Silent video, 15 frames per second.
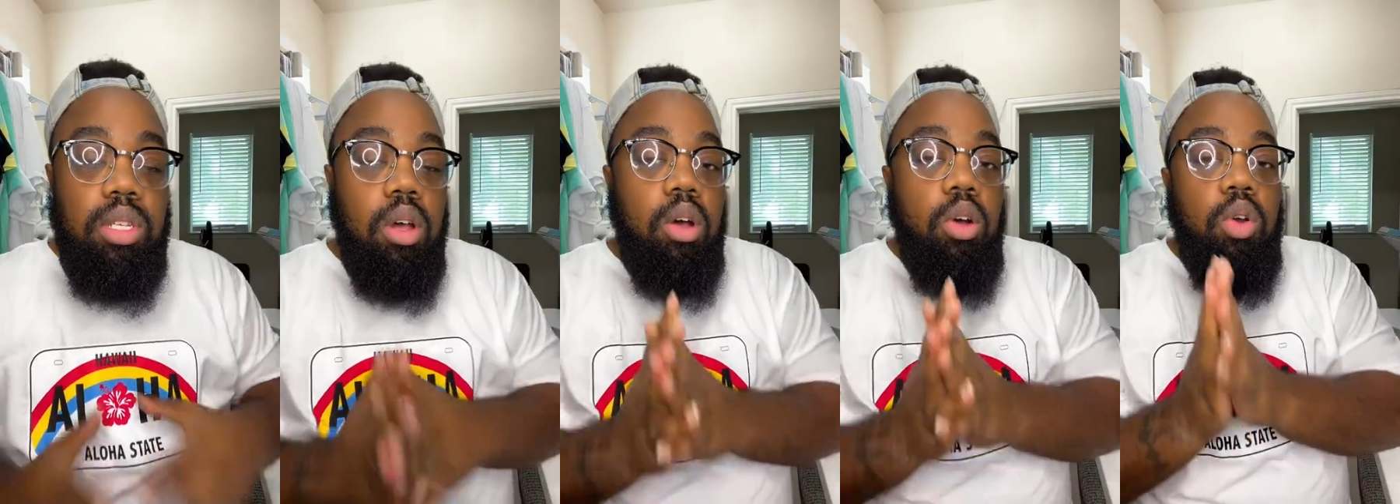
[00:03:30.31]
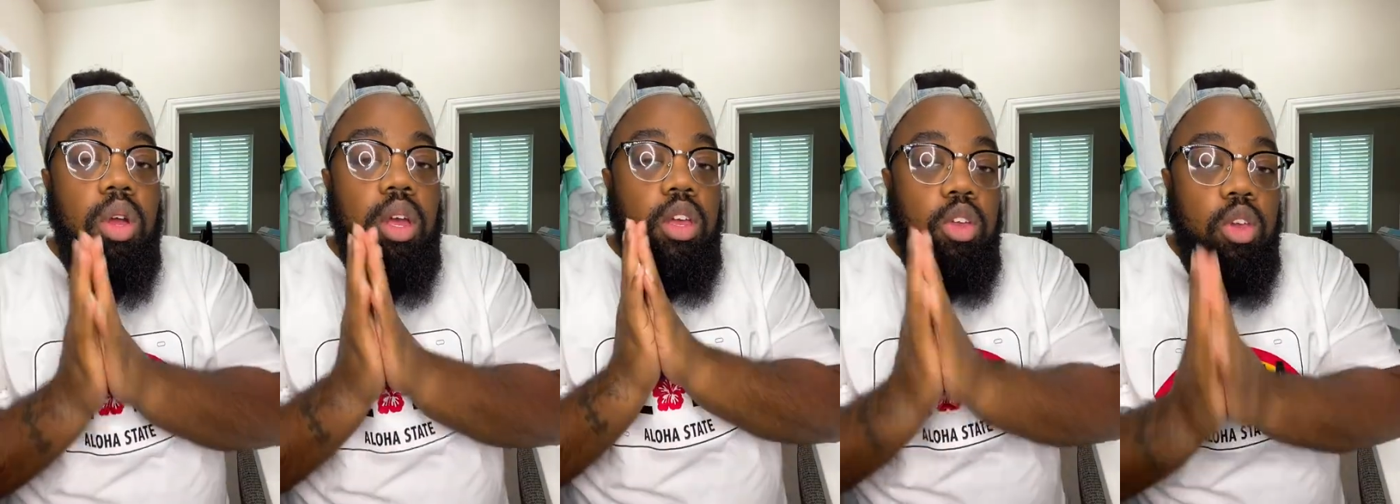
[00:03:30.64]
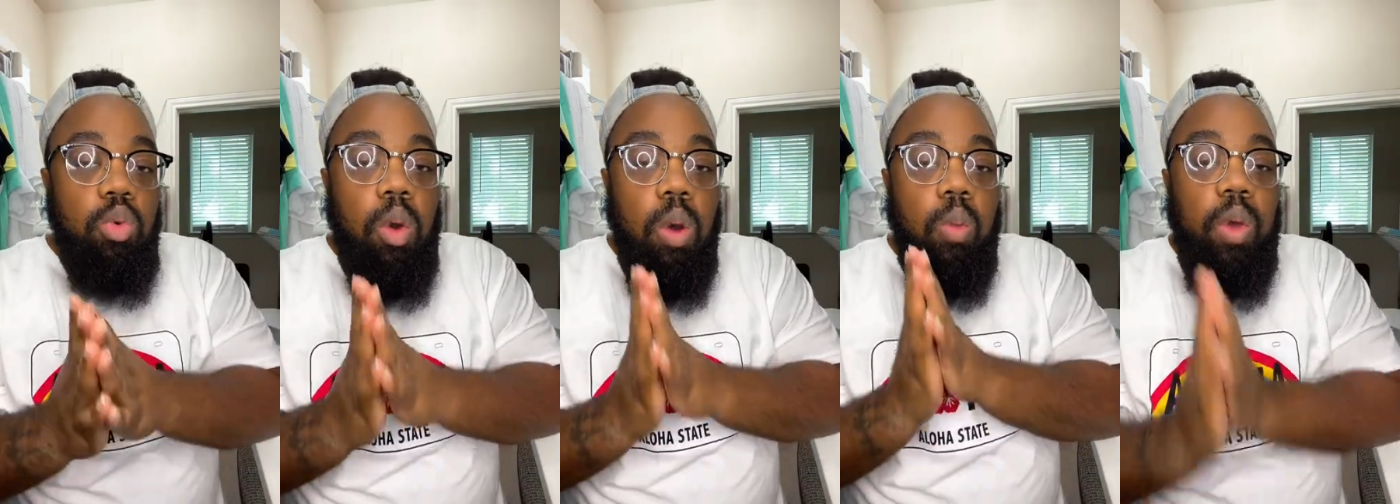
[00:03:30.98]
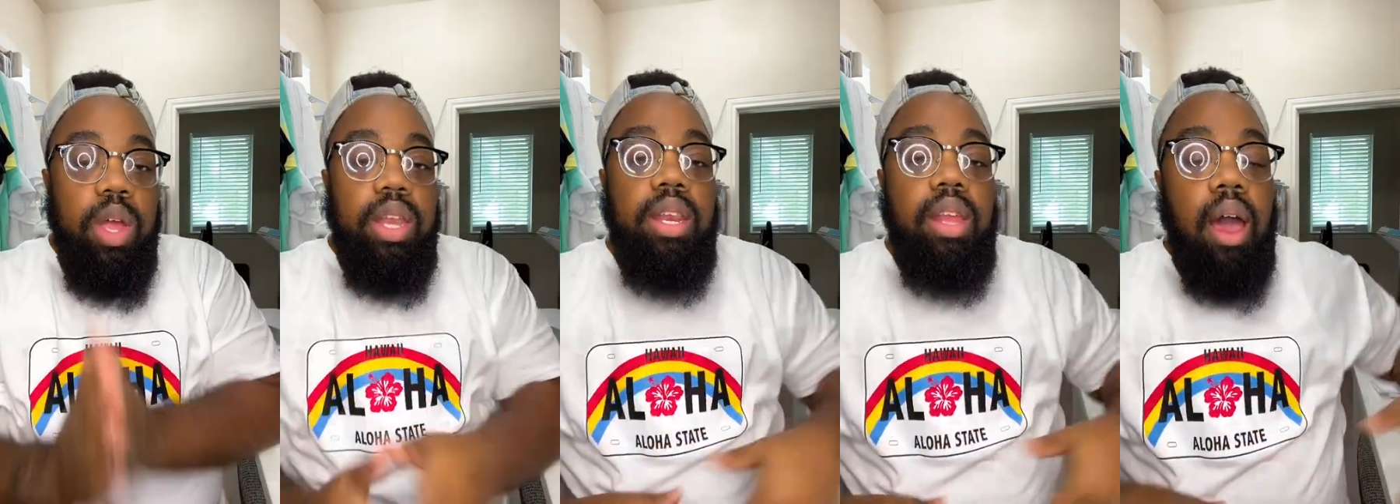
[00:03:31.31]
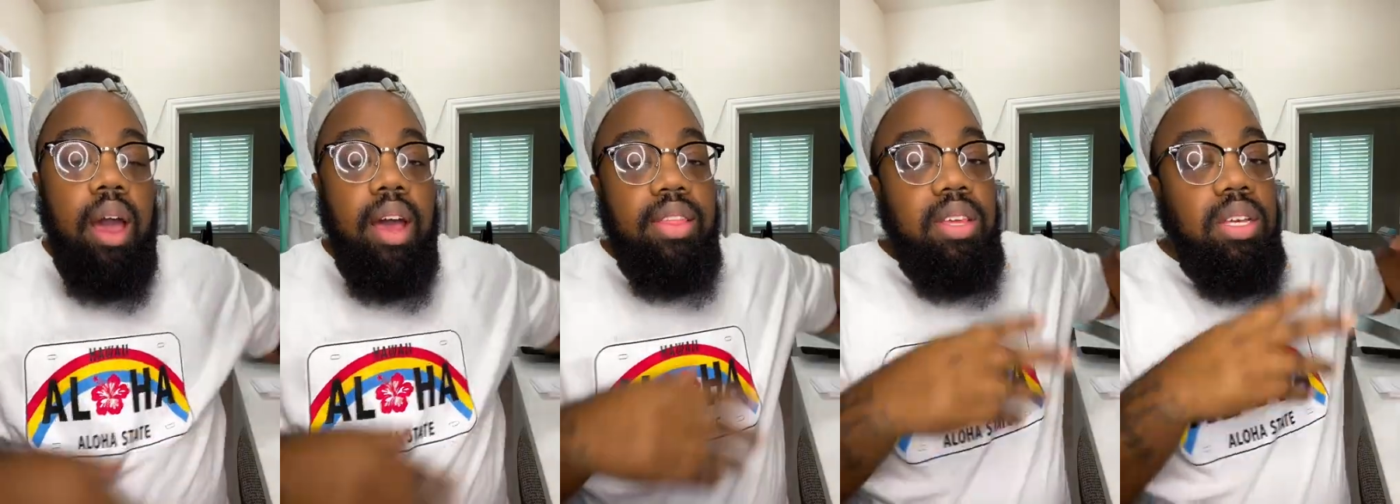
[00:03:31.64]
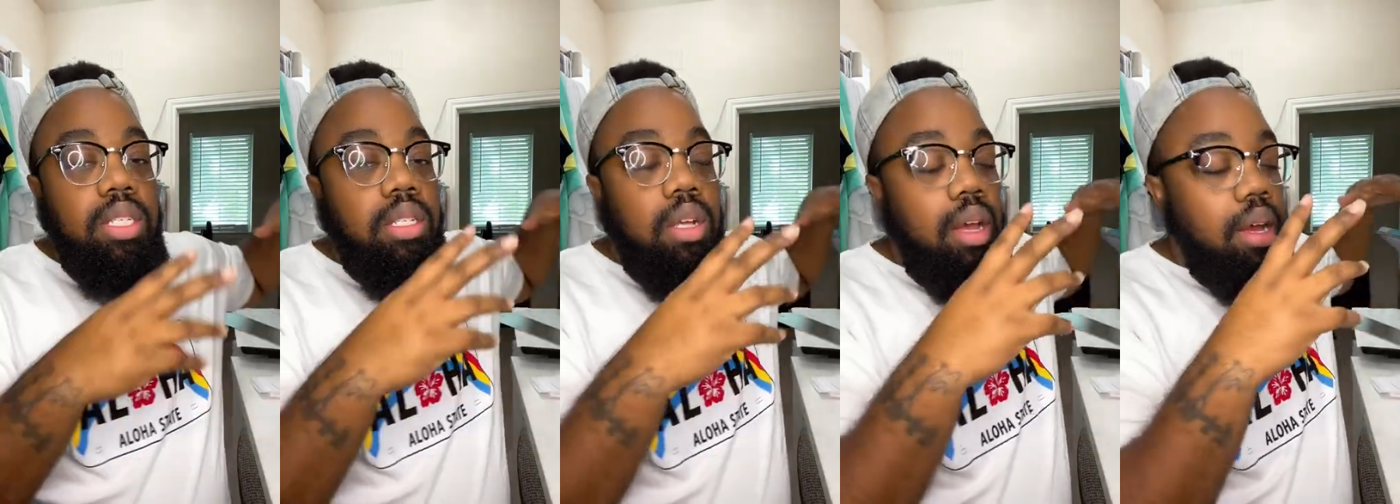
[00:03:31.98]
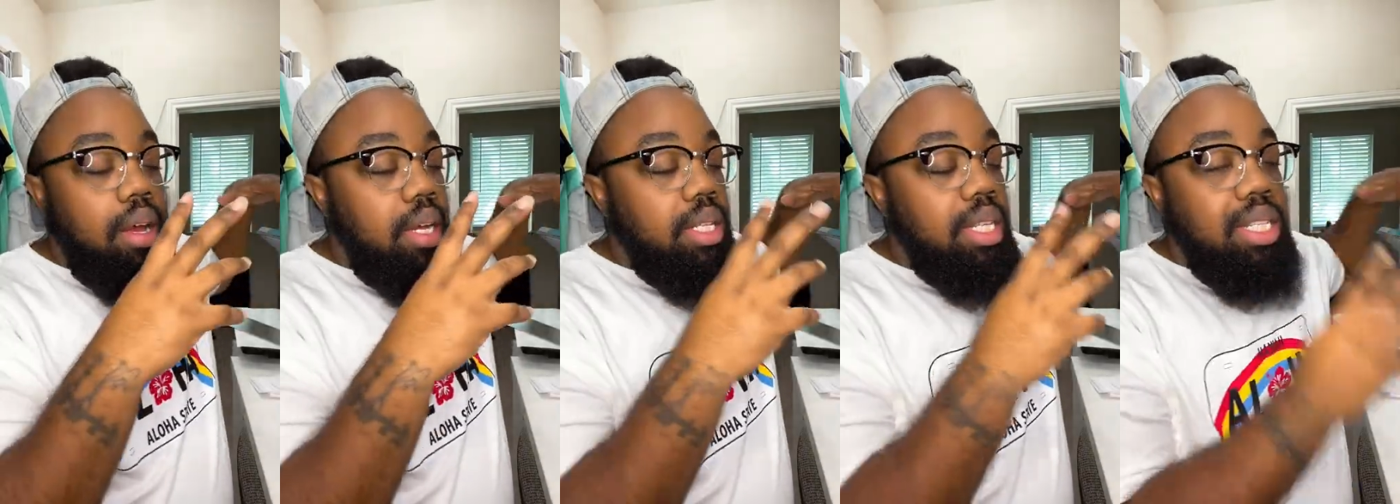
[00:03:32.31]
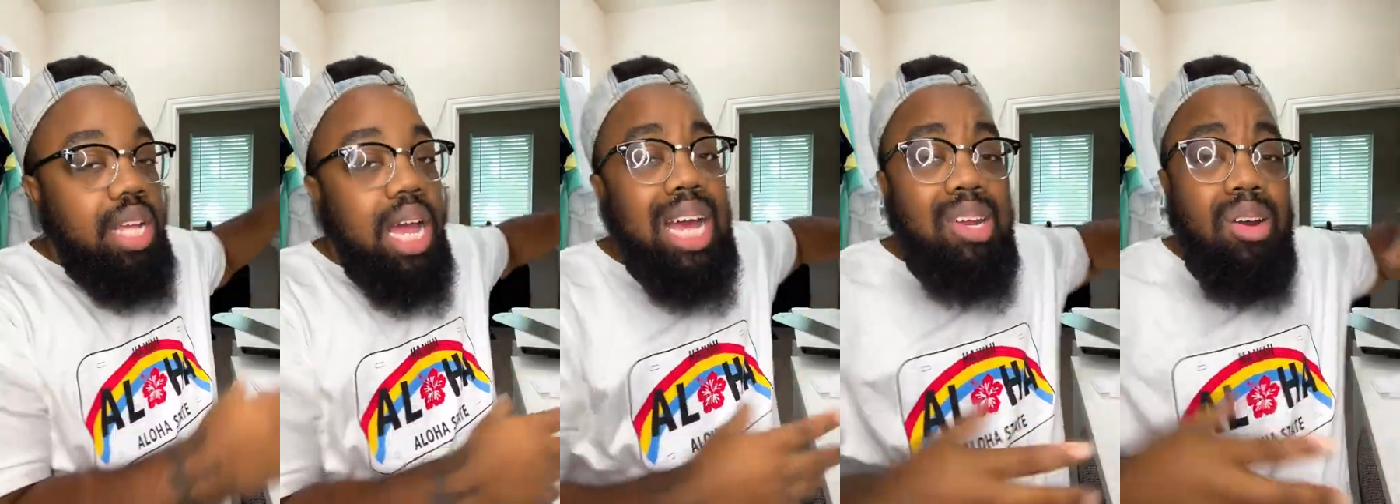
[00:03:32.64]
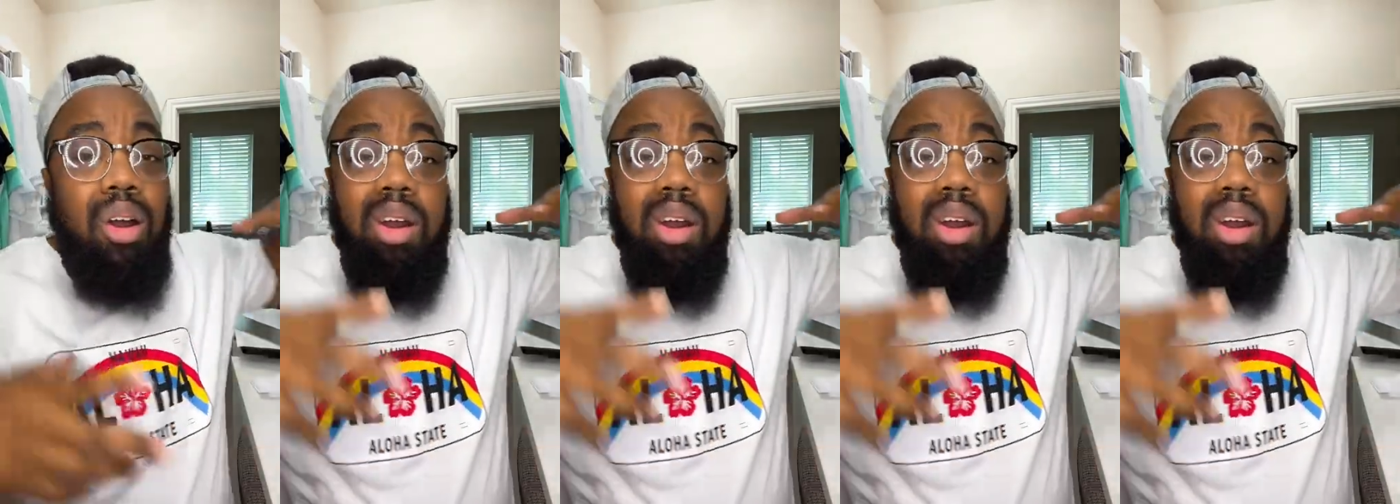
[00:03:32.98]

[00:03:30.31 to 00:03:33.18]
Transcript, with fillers: So you will win uh, this uh, design